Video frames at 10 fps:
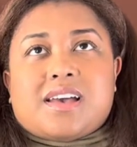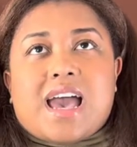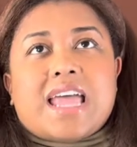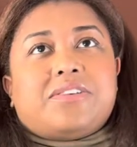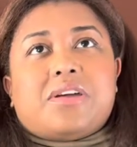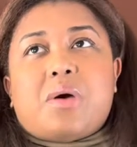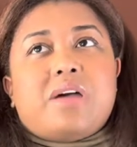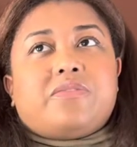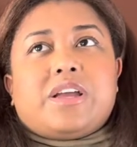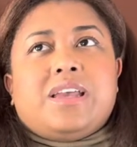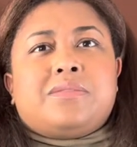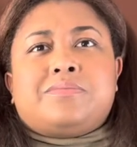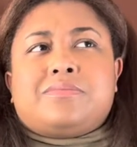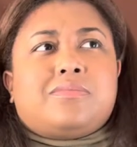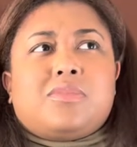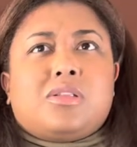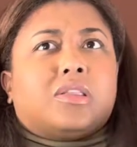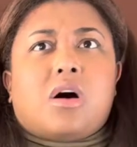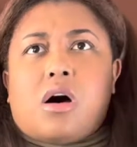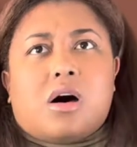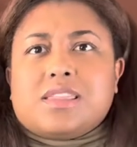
I don't know, every law,